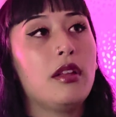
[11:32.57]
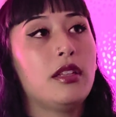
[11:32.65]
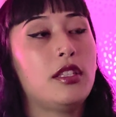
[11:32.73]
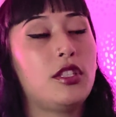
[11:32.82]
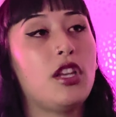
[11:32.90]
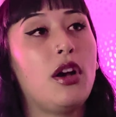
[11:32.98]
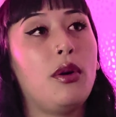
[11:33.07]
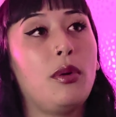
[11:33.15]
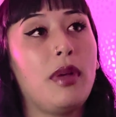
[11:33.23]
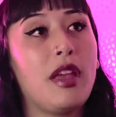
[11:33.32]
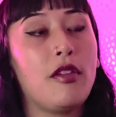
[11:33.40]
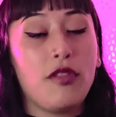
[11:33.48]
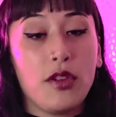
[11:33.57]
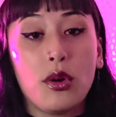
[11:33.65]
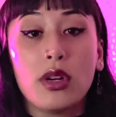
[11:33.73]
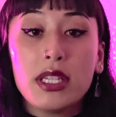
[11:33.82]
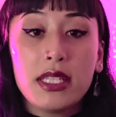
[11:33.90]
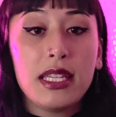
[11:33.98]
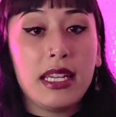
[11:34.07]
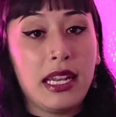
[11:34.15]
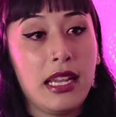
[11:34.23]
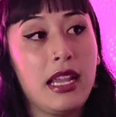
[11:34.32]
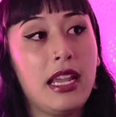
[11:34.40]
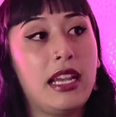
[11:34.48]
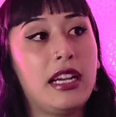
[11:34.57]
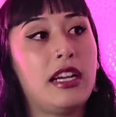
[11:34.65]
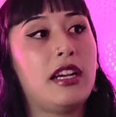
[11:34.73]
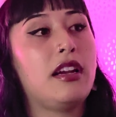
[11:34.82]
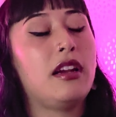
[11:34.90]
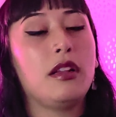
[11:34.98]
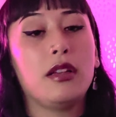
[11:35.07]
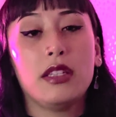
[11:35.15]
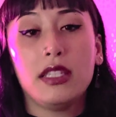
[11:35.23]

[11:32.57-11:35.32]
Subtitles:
So if you're sitting here